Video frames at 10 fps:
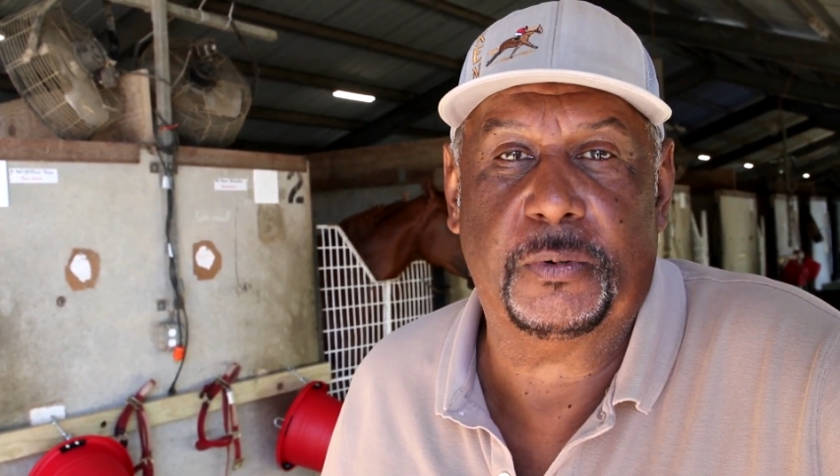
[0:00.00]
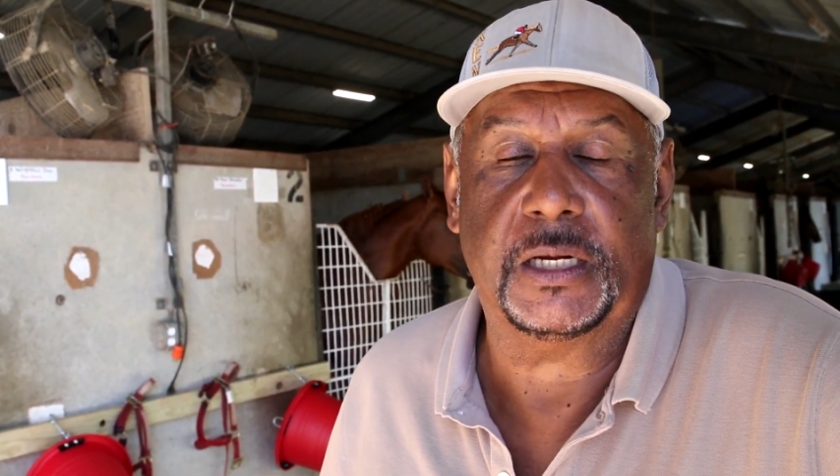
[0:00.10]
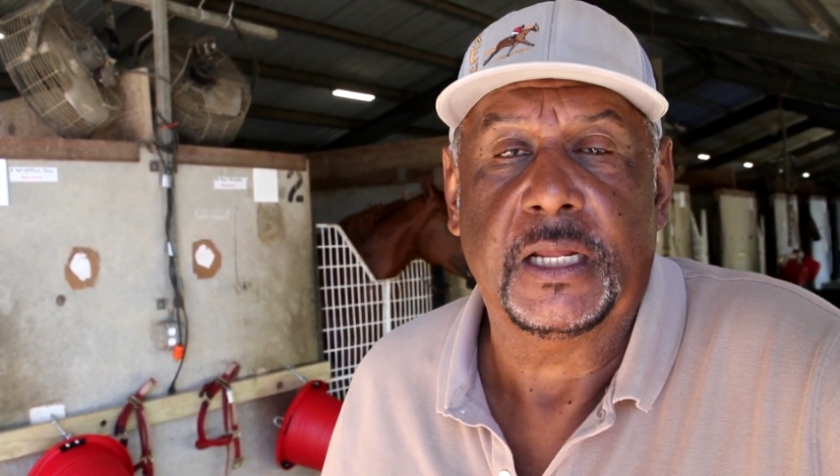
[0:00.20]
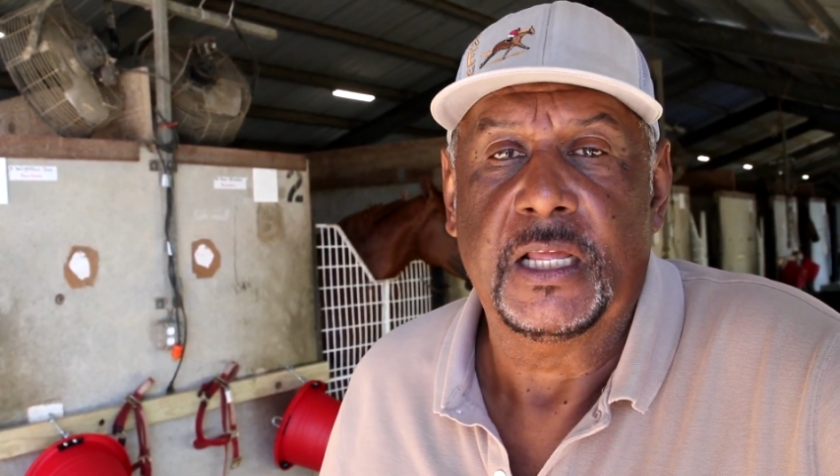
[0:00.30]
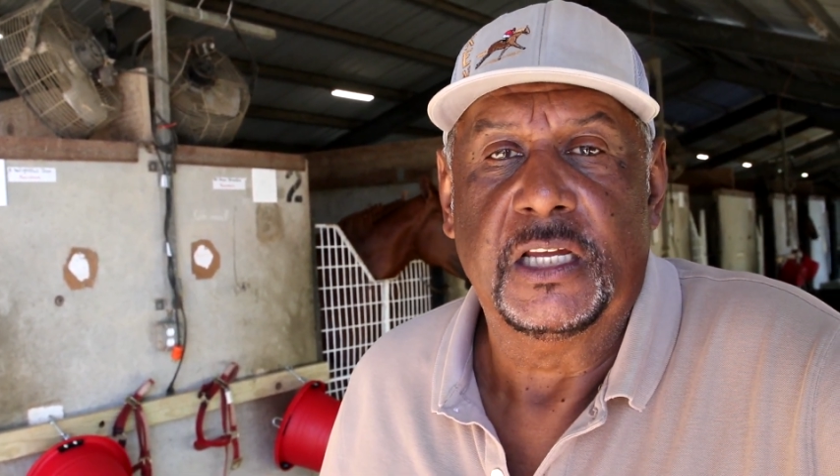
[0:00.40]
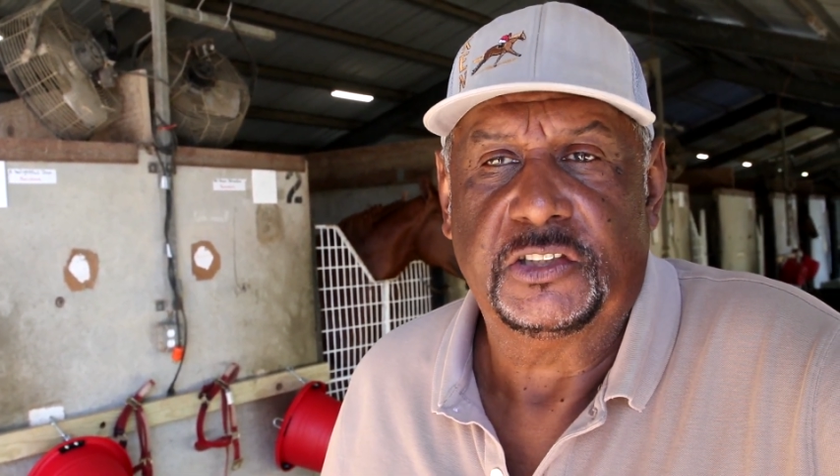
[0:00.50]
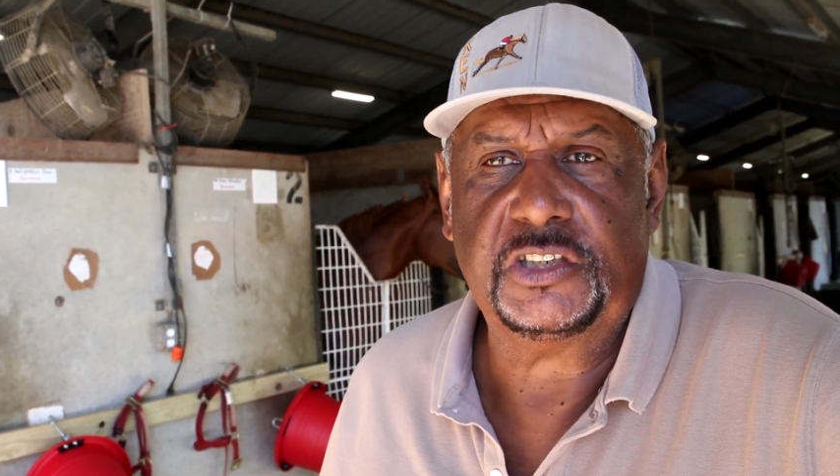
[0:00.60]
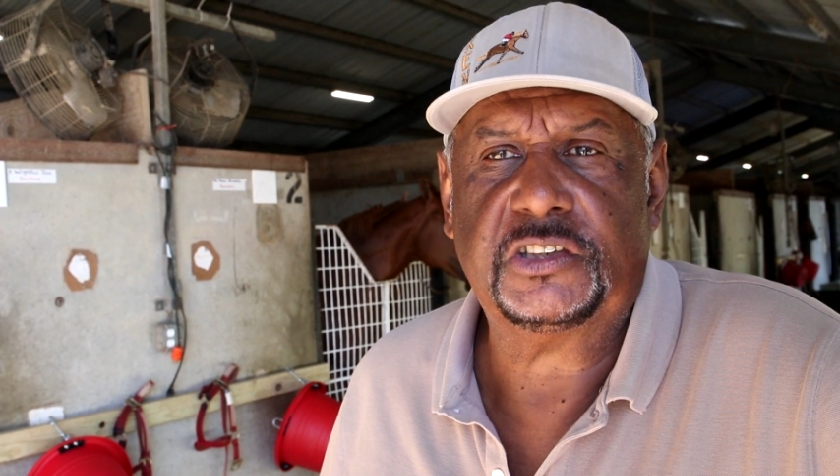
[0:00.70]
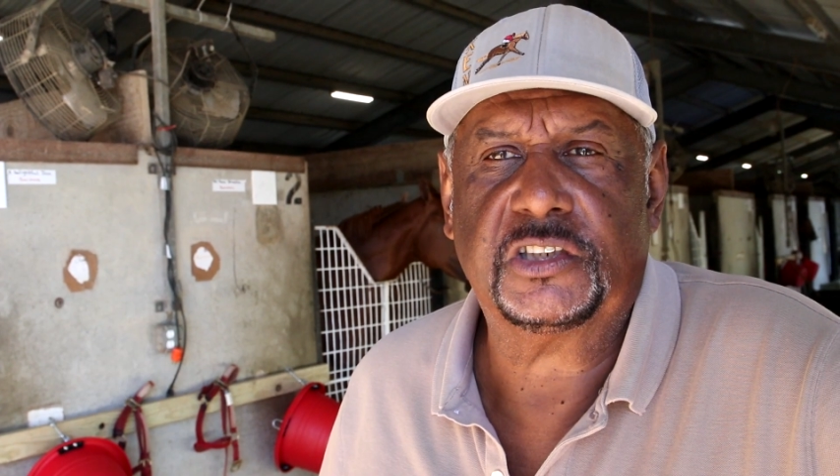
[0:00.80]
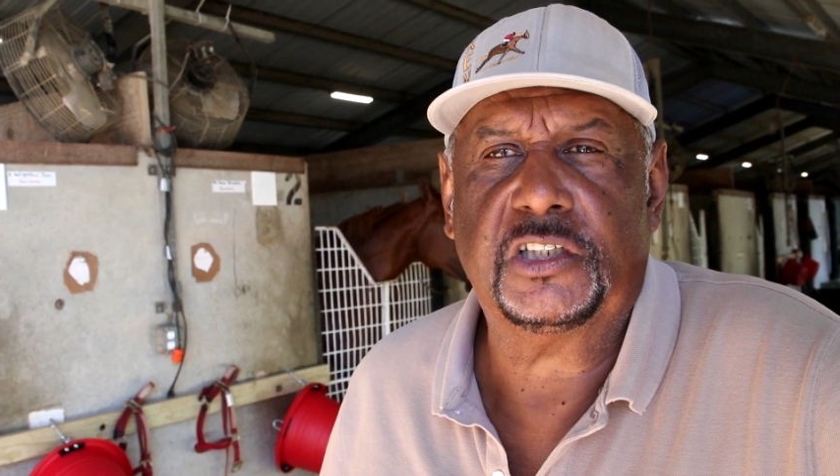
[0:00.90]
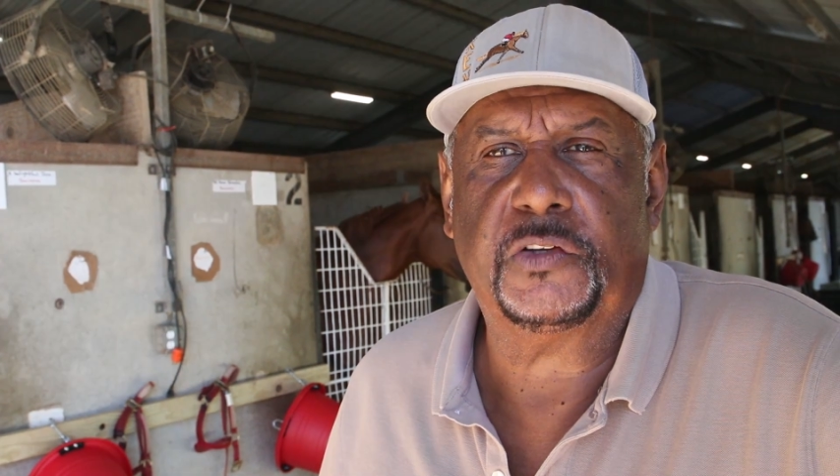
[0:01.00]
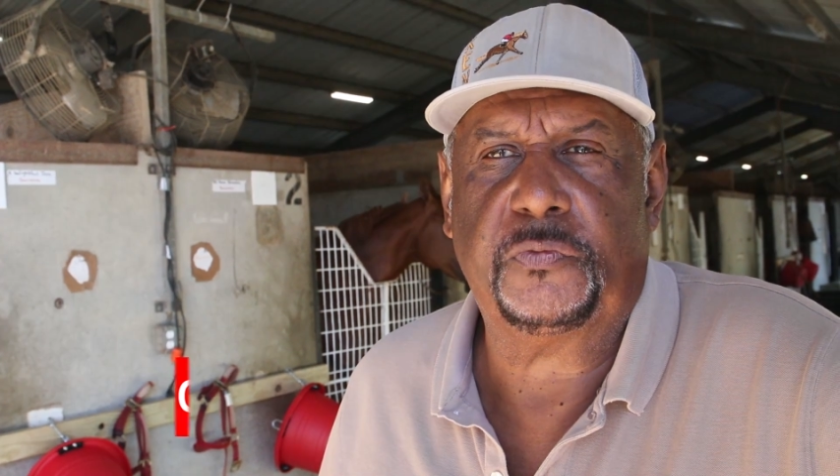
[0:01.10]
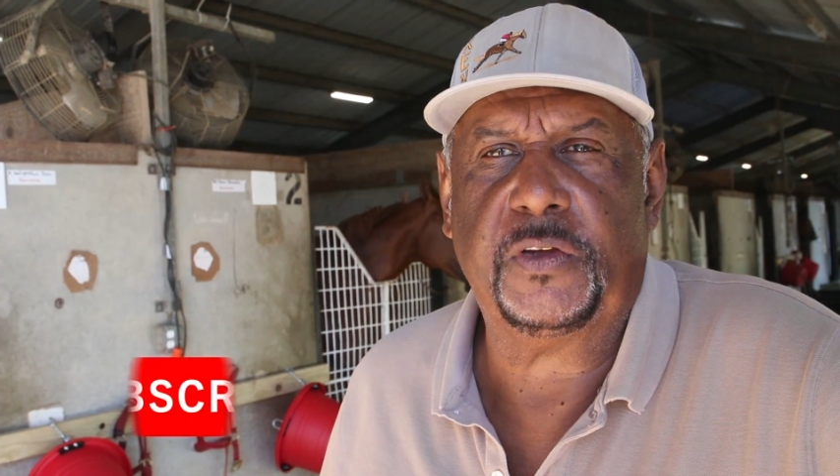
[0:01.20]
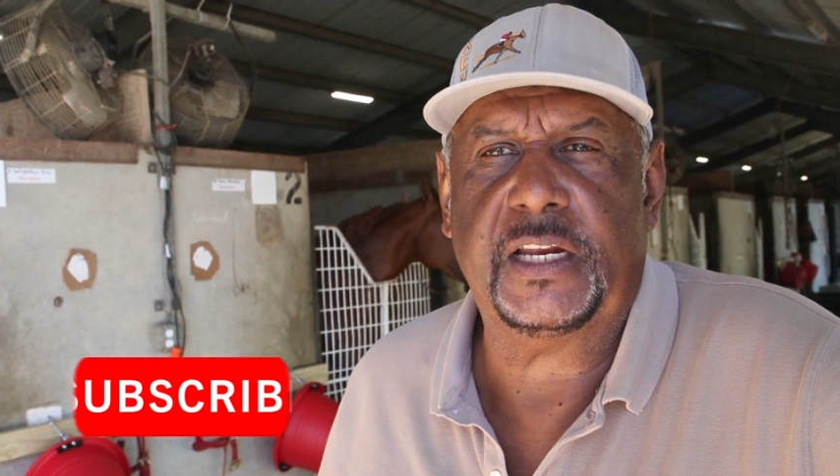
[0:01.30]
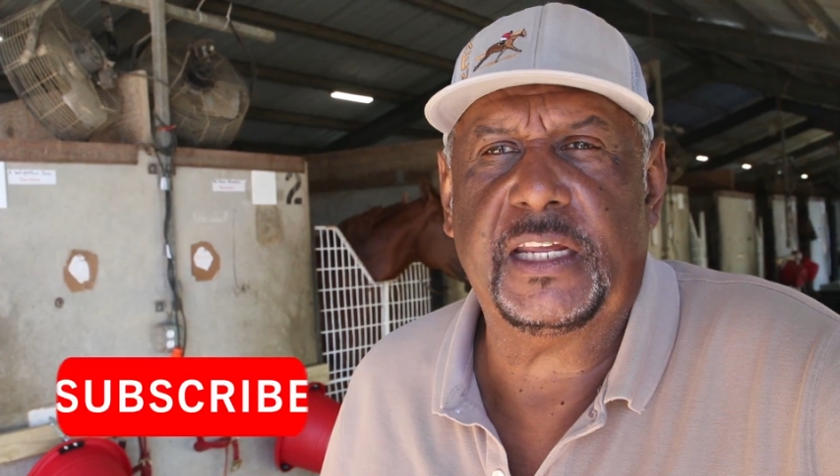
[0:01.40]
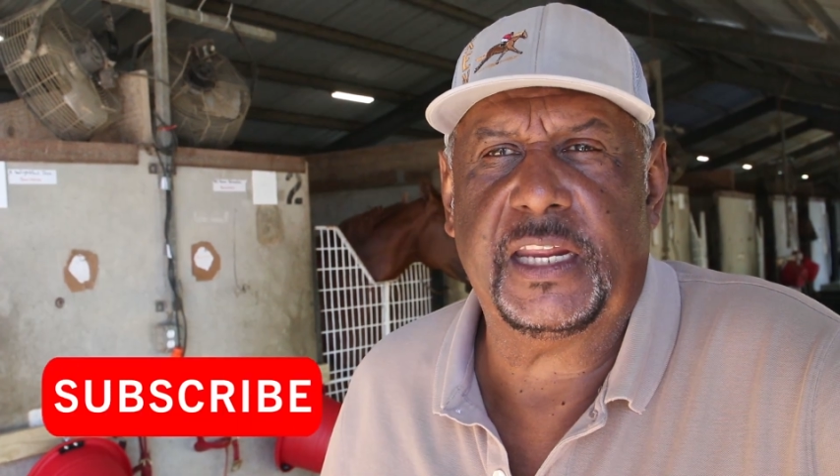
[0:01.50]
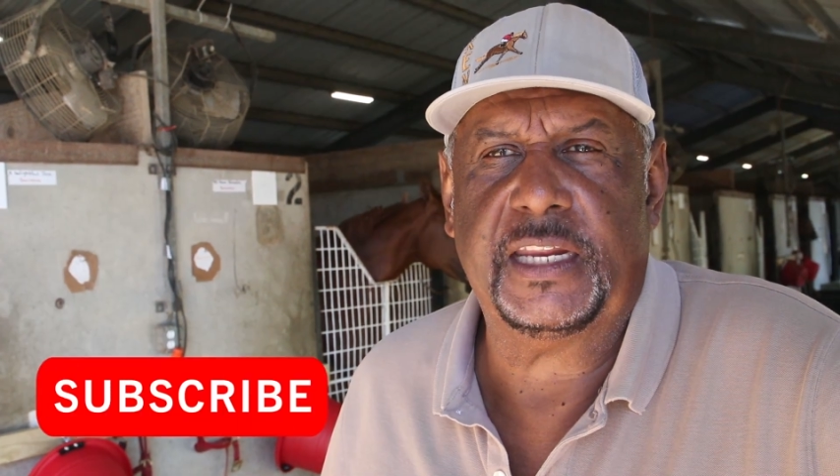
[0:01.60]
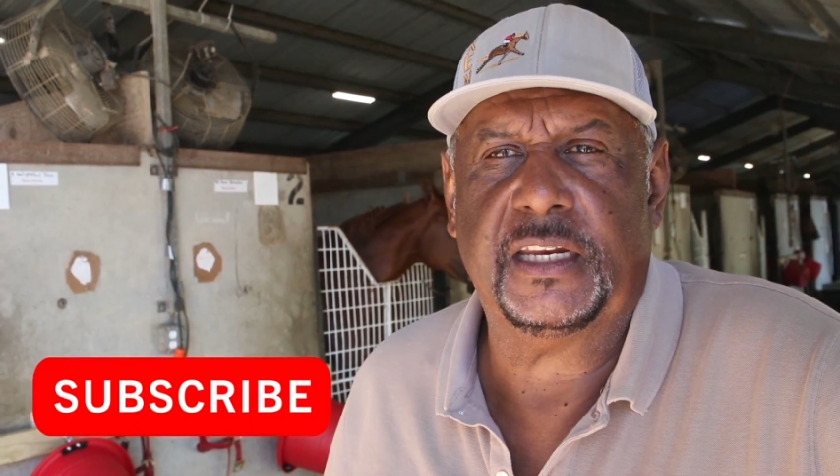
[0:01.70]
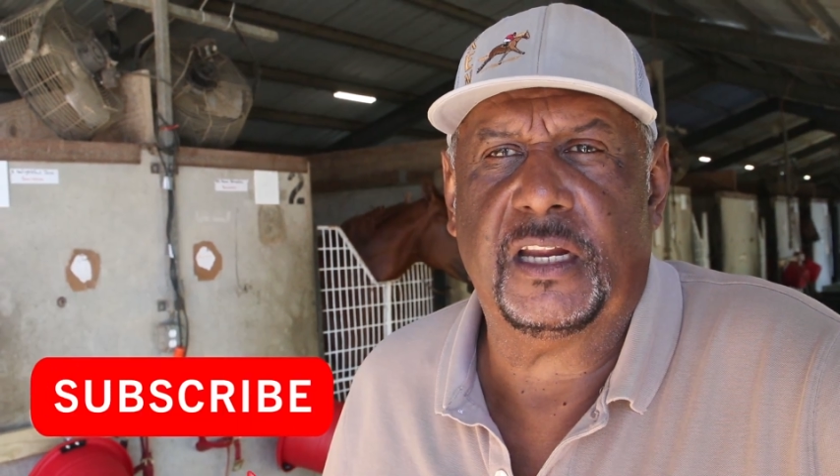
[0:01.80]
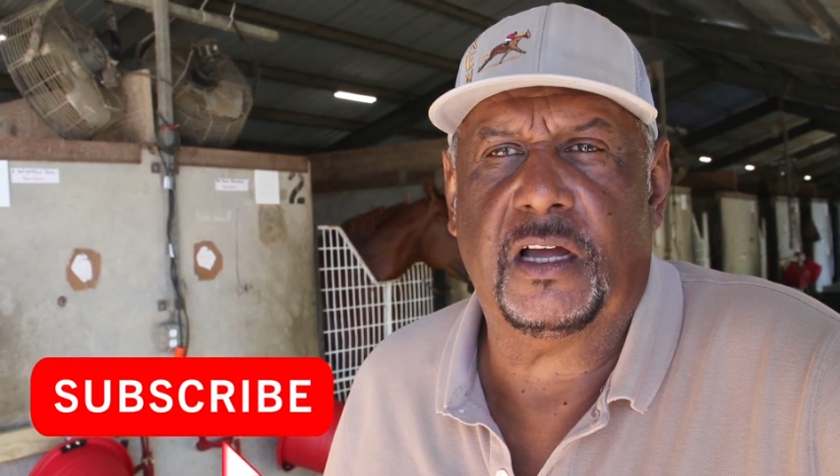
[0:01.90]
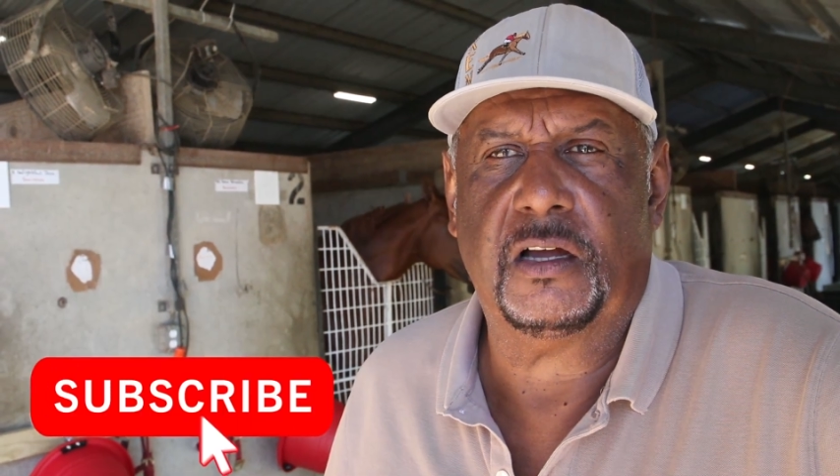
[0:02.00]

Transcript: But she's a good filly, and